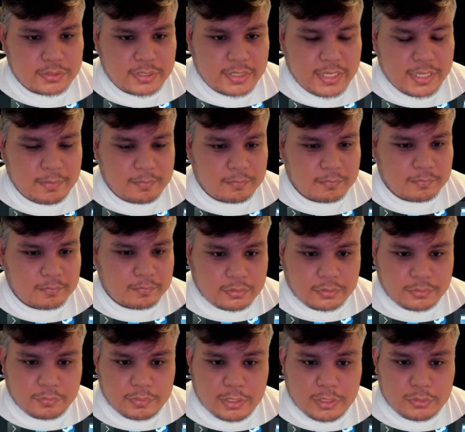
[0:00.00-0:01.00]
the game.
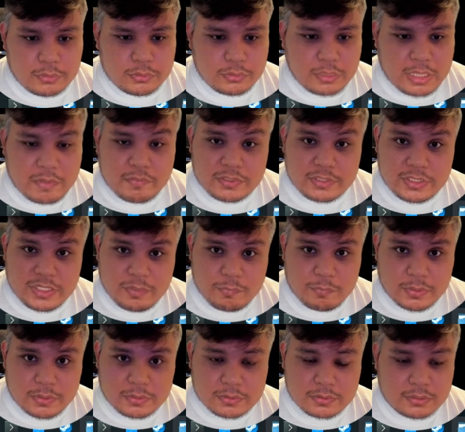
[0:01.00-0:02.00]
We also have
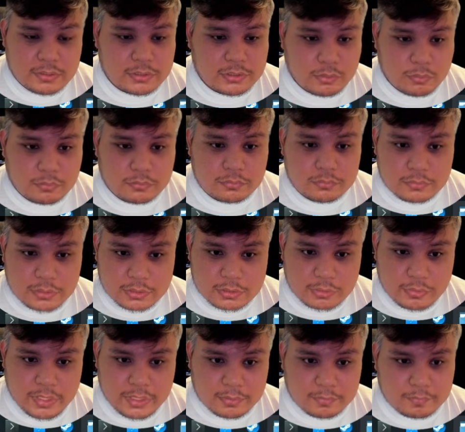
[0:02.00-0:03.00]
achievements, so that's
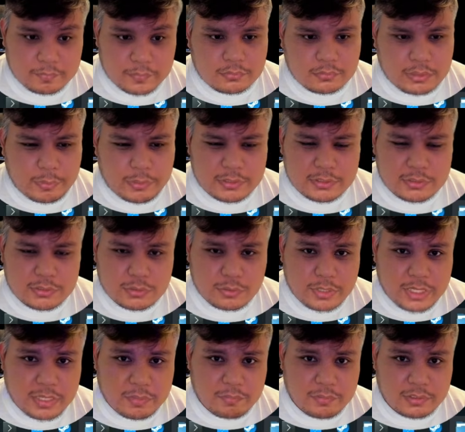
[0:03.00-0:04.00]
great. Now let's
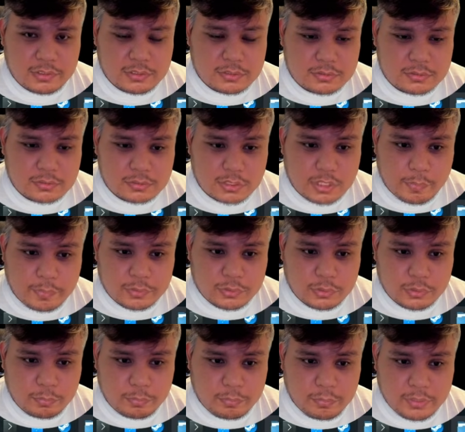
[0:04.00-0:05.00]
try if it's going
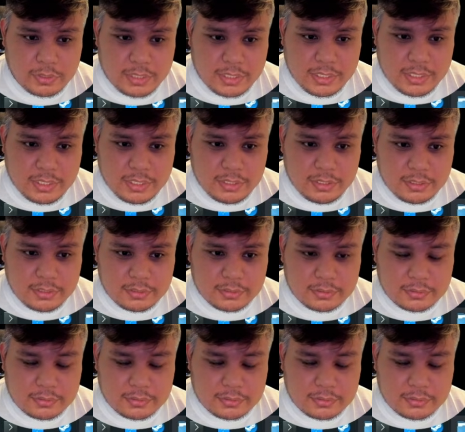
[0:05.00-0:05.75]
to play.